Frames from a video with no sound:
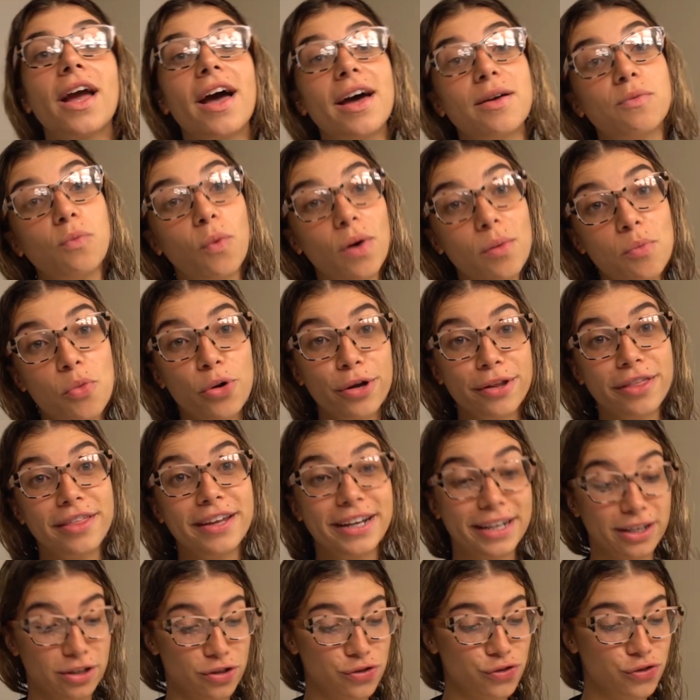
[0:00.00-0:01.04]
And one more
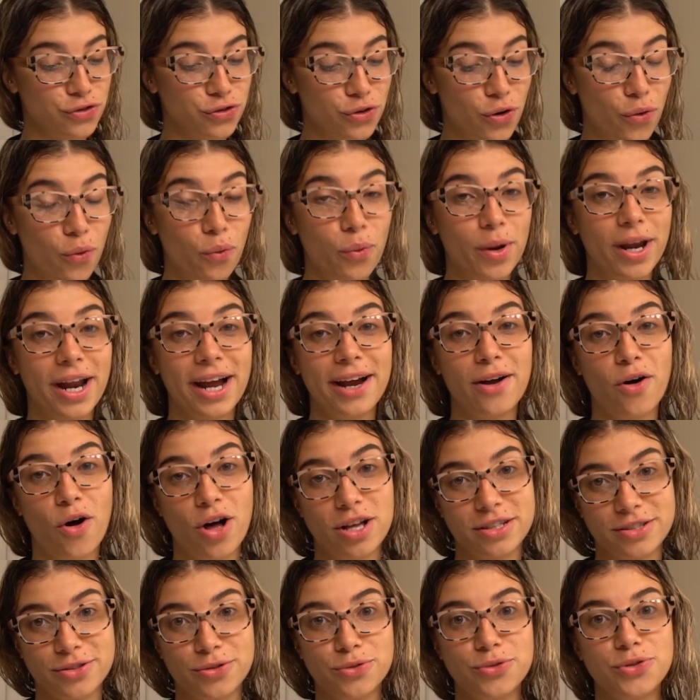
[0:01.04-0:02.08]
thing, so what I
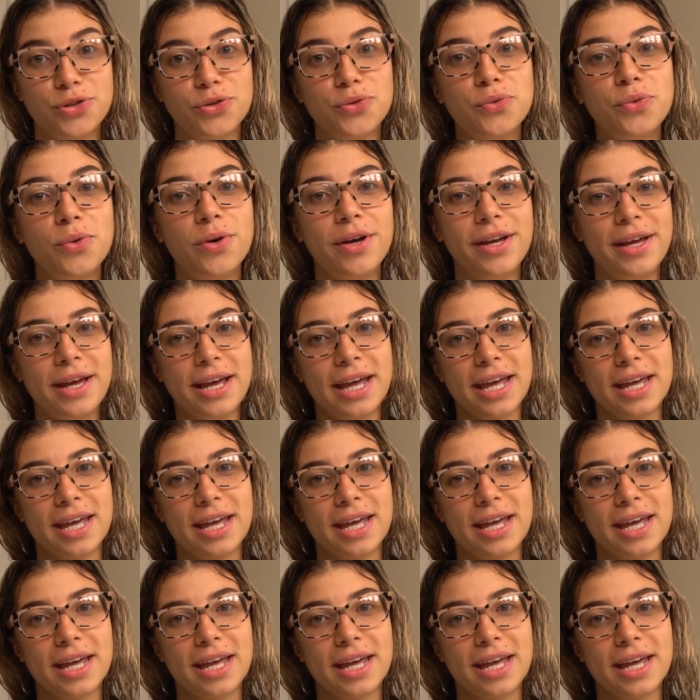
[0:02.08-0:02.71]
also do